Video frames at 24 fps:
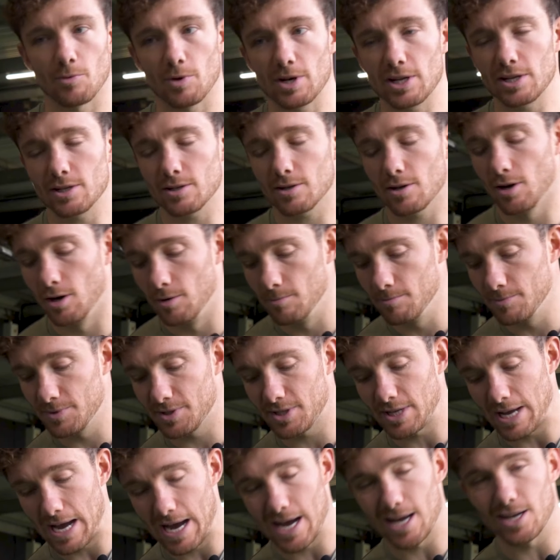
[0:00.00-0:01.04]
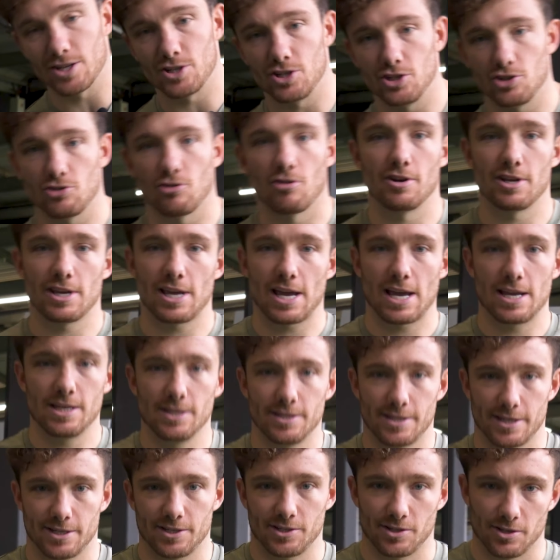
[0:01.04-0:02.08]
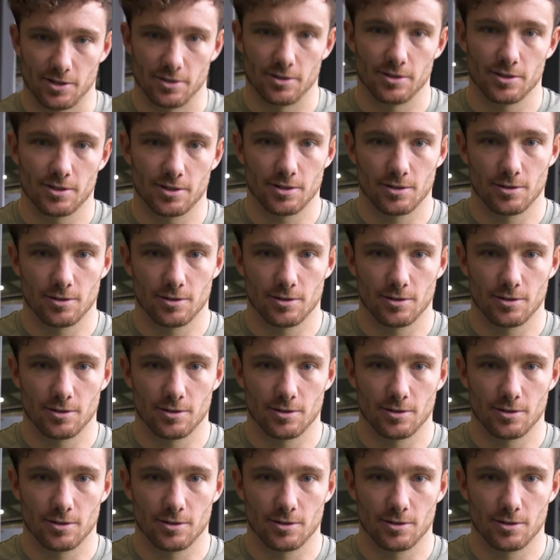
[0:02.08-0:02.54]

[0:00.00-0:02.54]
when it comes to actually trying to gain distance,